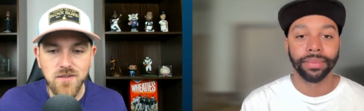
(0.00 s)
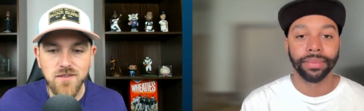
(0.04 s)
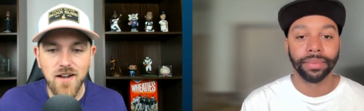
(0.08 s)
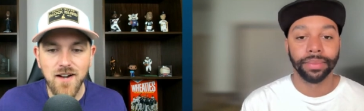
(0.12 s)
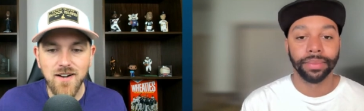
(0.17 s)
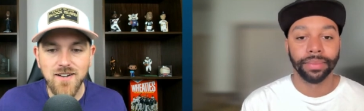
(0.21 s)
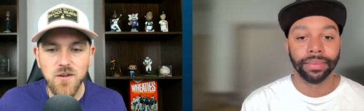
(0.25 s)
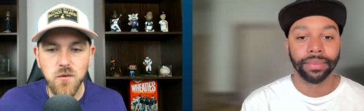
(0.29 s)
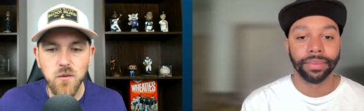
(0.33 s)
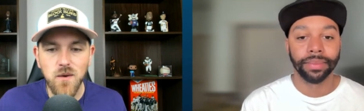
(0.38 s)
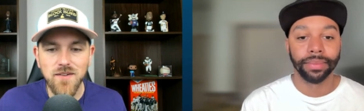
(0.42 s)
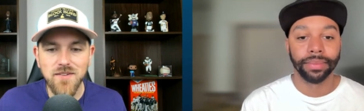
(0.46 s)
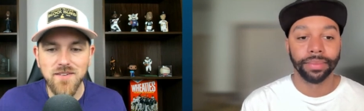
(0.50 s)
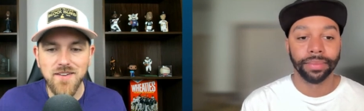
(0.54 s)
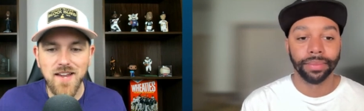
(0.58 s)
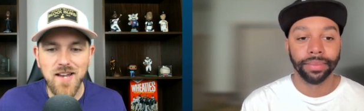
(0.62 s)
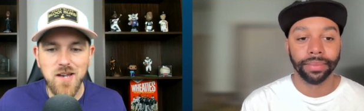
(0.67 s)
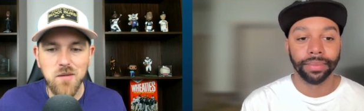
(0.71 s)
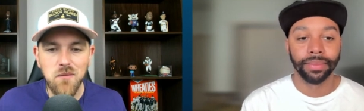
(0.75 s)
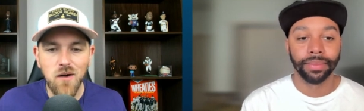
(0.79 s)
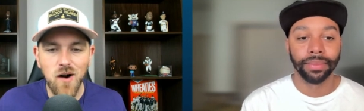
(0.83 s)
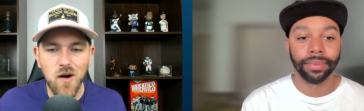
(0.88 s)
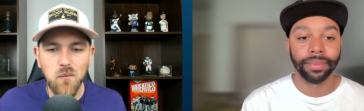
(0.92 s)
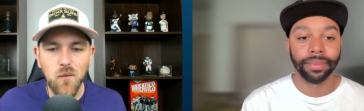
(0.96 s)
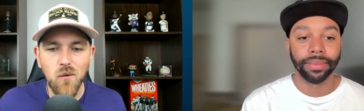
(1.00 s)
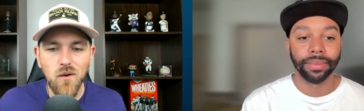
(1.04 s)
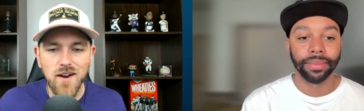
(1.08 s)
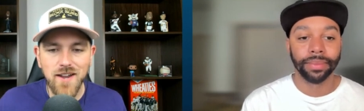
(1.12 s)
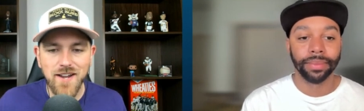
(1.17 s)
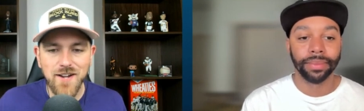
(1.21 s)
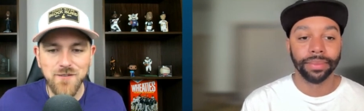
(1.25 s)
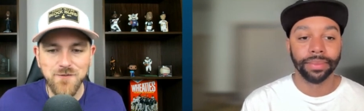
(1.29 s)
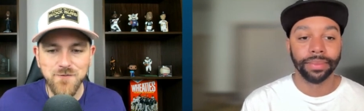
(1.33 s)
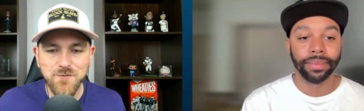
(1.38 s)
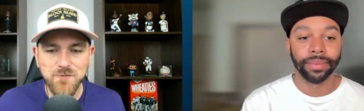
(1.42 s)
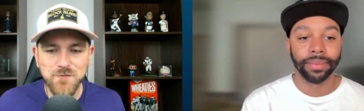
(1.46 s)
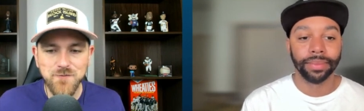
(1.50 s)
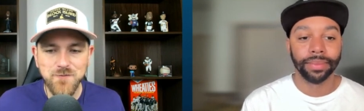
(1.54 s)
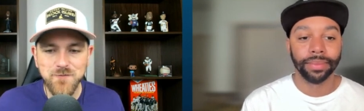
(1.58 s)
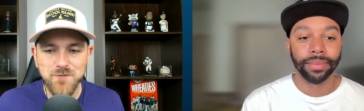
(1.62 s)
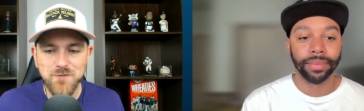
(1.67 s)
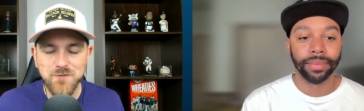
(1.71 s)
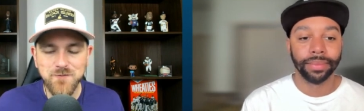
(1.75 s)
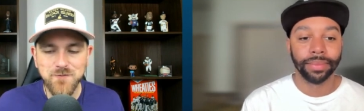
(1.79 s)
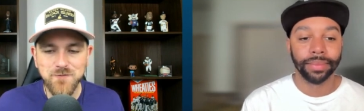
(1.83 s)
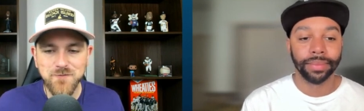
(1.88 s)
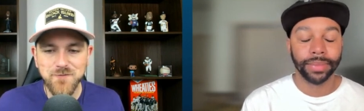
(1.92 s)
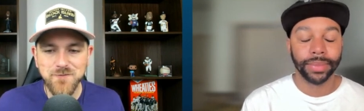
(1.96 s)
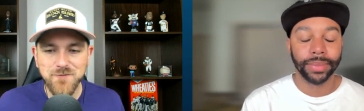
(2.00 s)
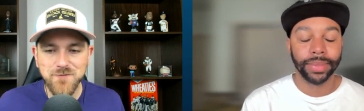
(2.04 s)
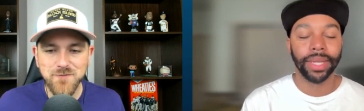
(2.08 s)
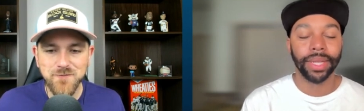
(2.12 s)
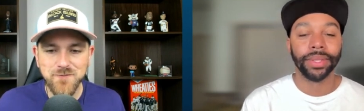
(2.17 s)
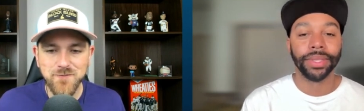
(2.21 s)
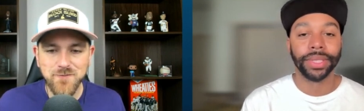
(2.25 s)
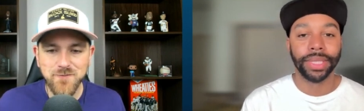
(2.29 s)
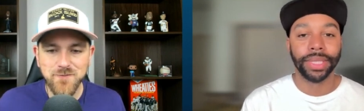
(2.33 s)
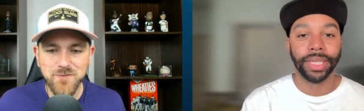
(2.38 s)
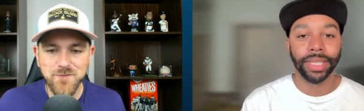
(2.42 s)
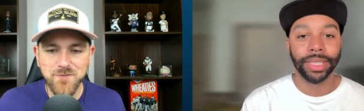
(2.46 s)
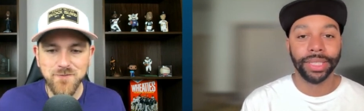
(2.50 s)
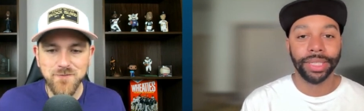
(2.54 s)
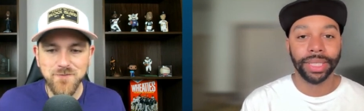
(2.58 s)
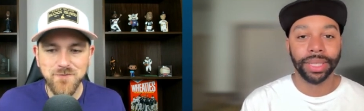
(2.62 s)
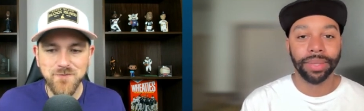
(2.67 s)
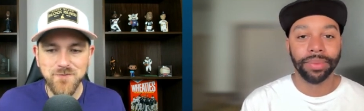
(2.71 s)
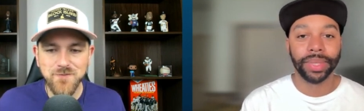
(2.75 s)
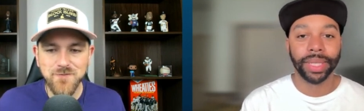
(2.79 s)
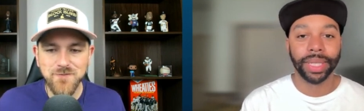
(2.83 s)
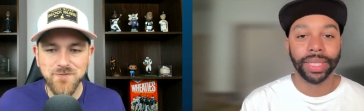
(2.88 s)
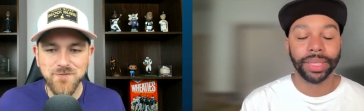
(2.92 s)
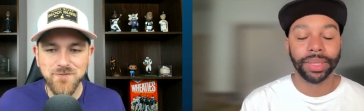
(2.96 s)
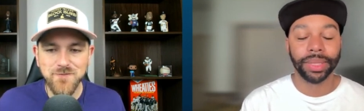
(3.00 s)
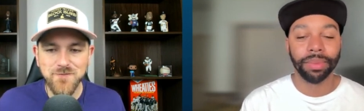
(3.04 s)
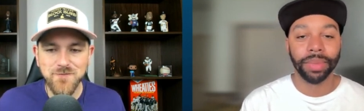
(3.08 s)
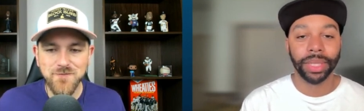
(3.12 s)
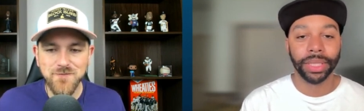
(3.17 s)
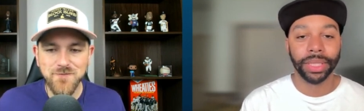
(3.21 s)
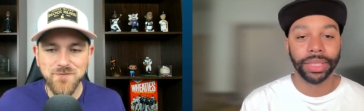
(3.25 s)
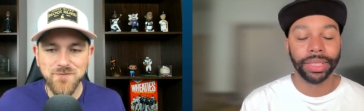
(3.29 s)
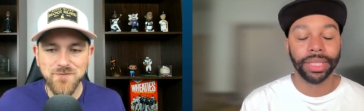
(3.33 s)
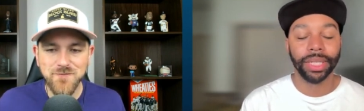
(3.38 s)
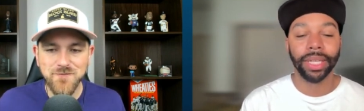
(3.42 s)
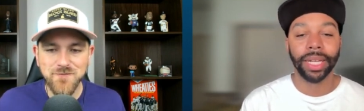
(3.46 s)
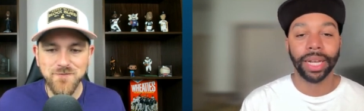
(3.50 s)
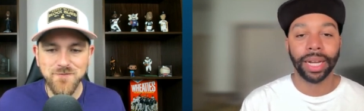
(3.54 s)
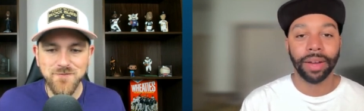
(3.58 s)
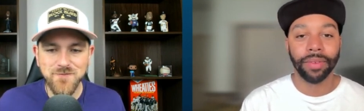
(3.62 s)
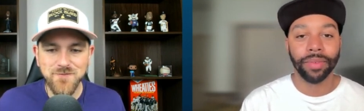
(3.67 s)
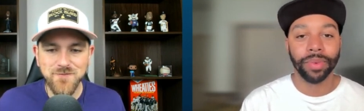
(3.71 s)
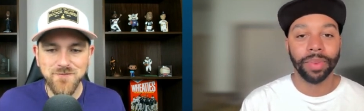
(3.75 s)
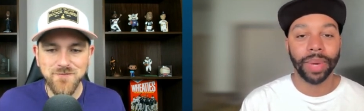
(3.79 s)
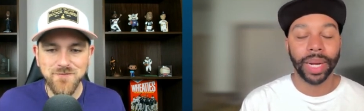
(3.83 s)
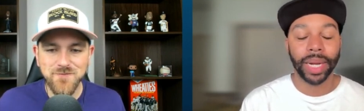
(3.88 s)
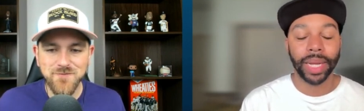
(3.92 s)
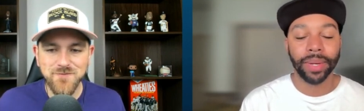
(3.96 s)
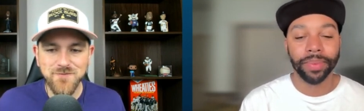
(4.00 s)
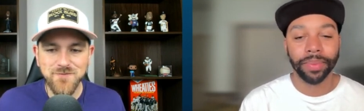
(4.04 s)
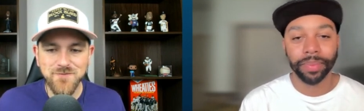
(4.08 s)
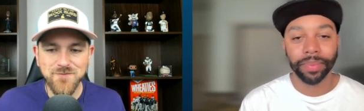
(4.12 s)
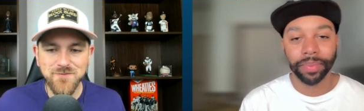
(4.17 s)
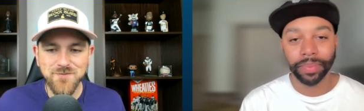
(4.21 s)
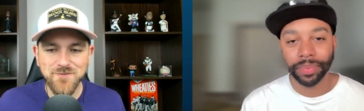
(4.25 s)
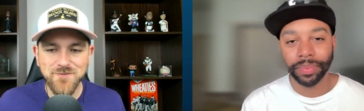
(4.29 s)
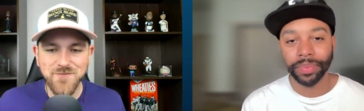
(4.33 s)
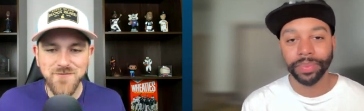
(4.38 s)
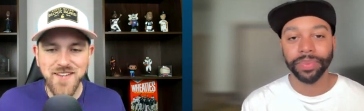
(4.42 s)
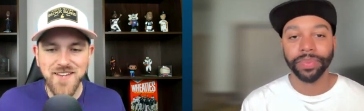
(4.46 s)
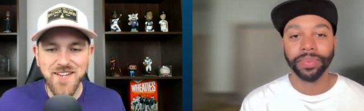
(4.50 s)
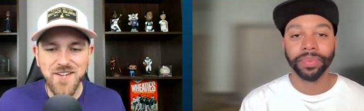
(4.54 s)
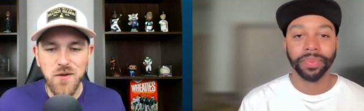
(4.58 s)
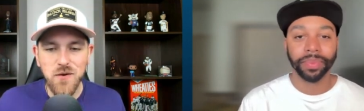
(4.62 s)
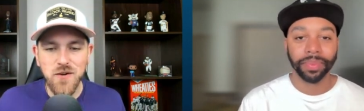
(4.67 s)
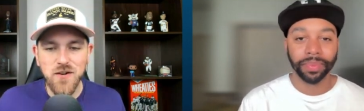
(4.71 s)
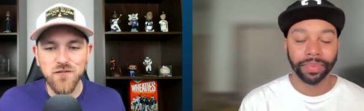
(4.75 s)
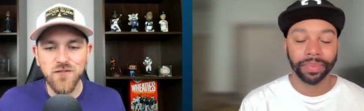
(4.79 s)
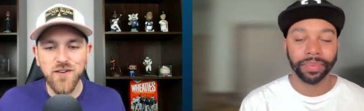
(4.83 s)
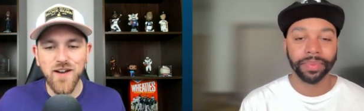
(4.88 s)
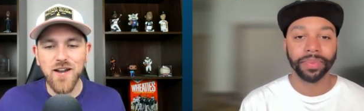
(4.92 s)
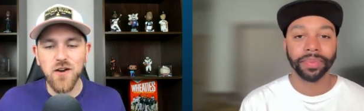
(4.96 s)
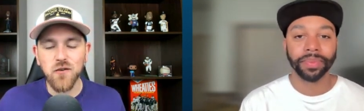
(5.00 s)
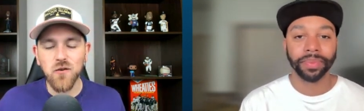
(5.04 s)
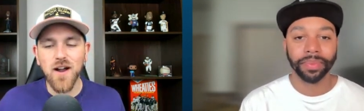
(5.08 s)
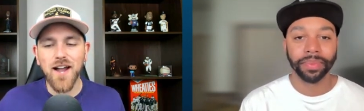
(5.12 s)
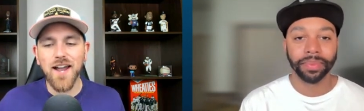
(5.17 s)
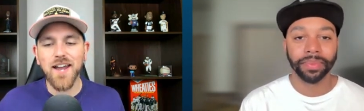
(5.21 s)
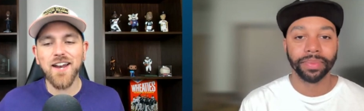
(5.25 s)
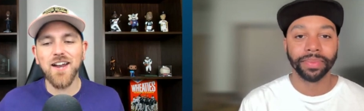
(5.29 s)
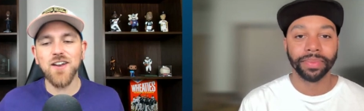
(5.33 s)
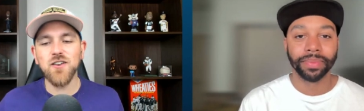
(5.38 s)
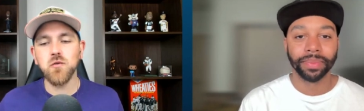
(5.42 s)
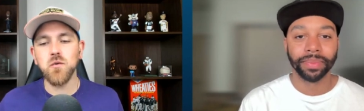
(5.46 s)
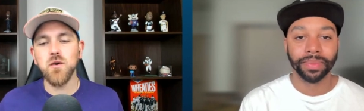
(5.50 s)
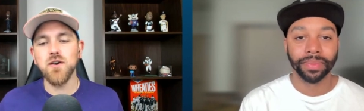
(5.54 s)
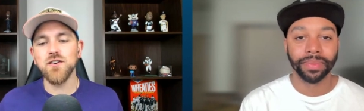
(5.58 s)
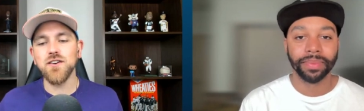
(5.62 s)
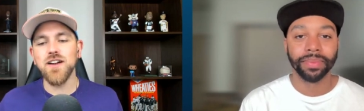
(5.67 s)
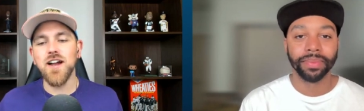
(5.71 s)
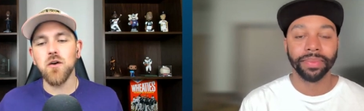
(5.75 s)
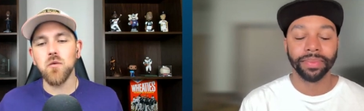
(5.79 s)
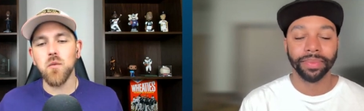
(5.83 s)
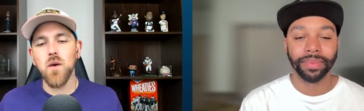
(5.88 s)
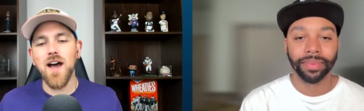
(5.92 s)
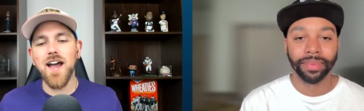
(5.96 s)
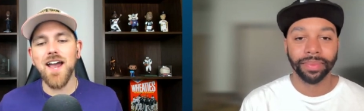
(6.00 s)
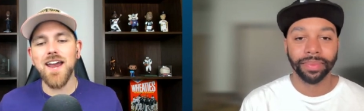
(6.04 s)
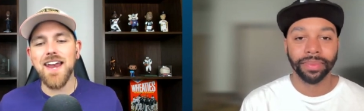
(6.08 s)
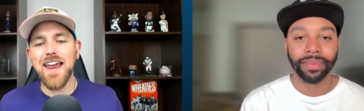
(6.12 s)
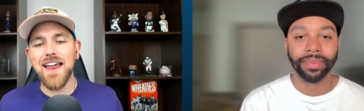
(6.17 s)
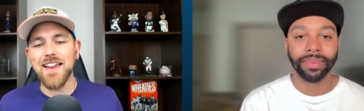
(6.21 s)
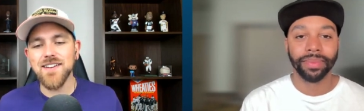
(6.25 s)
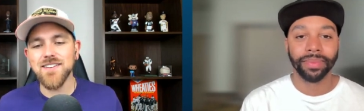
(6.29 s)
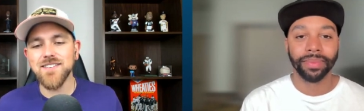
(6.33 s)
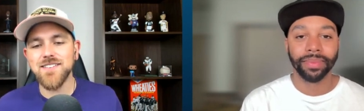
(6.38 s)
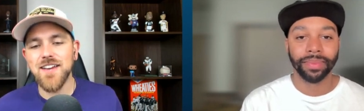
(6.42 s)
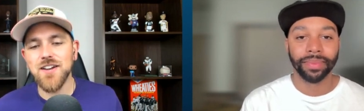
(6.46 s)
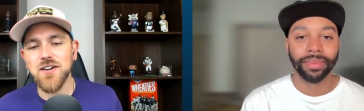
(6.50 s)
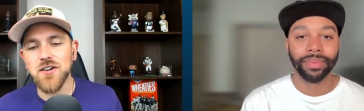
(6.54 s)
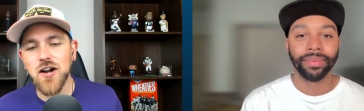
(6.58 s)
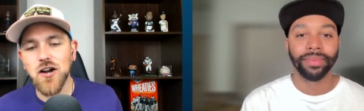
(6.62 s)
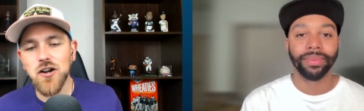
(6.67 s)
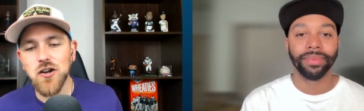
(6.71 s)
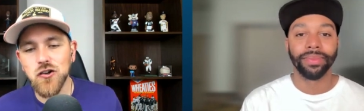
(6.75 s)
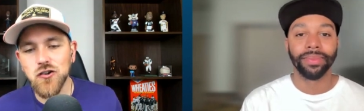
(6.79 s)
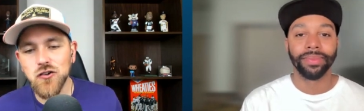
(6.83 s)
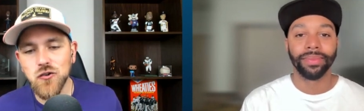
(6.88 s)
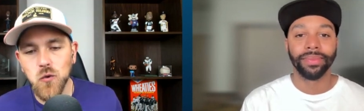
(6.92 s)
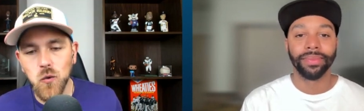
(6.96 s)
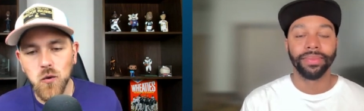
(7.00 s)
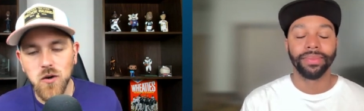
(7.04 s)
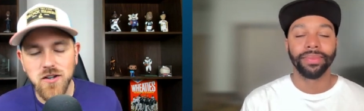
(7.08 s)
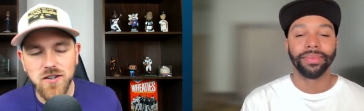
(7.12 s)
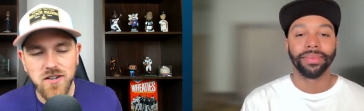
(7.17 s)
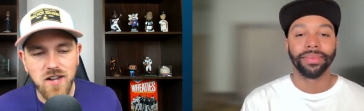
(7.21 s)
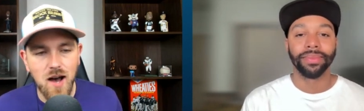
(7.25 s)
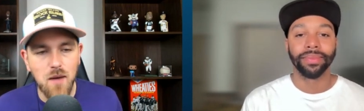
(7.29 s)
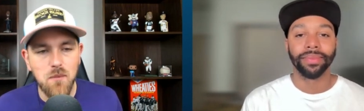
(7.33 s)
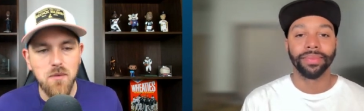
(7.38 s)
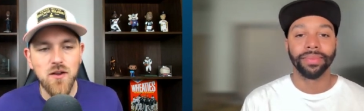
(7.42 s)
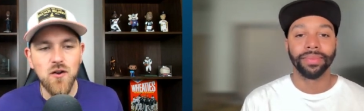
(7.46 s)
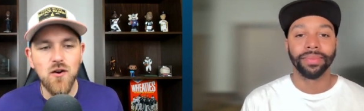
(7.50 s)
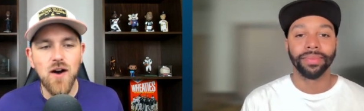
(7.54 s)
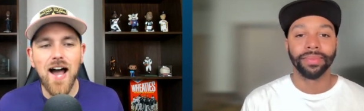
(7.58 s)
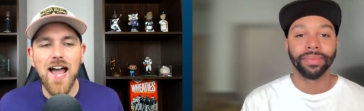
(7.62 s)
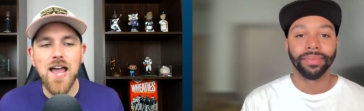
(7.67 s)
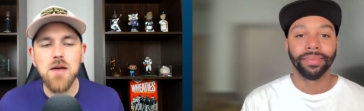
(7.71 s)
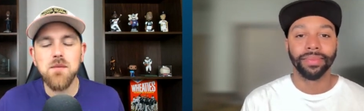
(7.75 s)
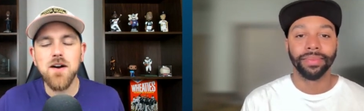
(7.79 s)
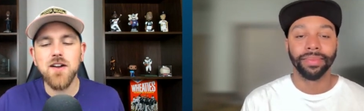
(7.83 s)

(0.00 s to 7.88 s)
Speaker 1: talk to you once again tomorrow morning.
Speaker 2: Sounds good, Jim. Thanks so much. Good luck, everybody.
Speaker 1: You can find Ryan on Twitter at Ryan Alexander underscore W. I am